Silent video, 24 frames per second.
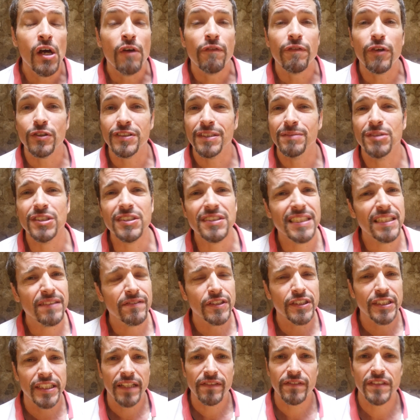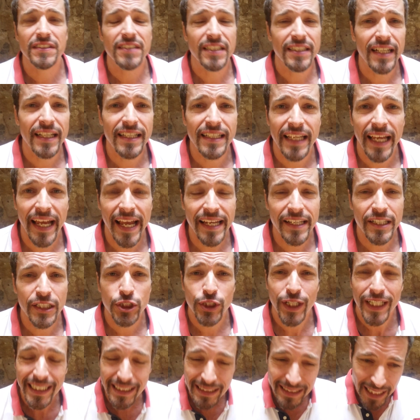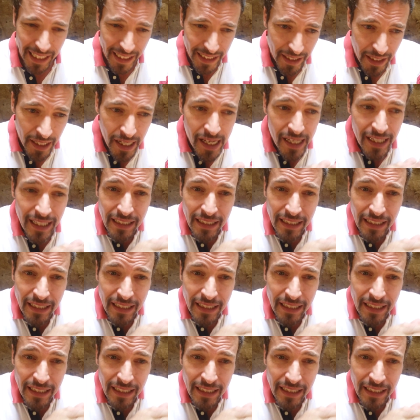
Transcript: Folks, I'm just giving you everything I can to try to kind of